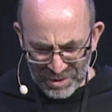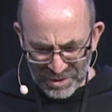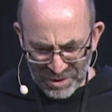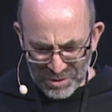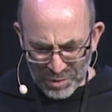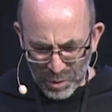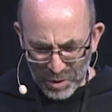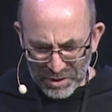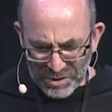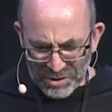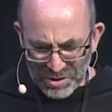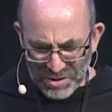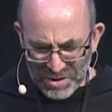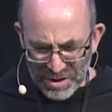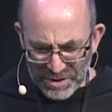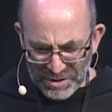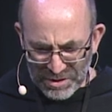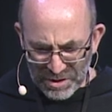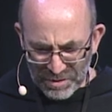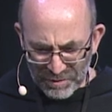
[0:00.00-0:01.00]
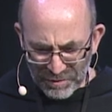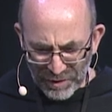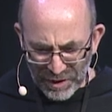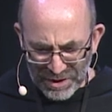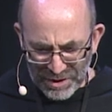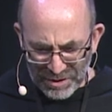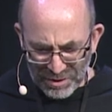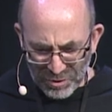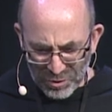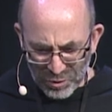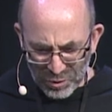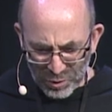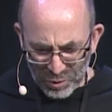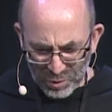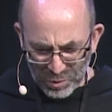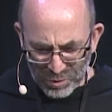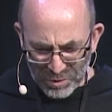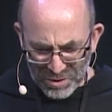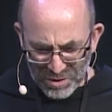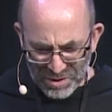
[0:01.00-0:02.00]
So I'd just like to invite
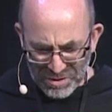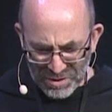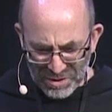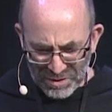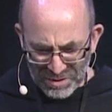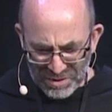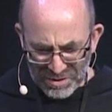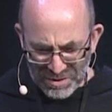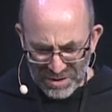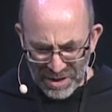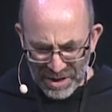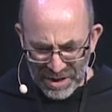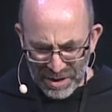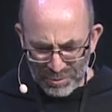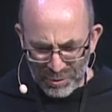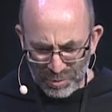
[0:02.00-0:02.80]
you just in this time.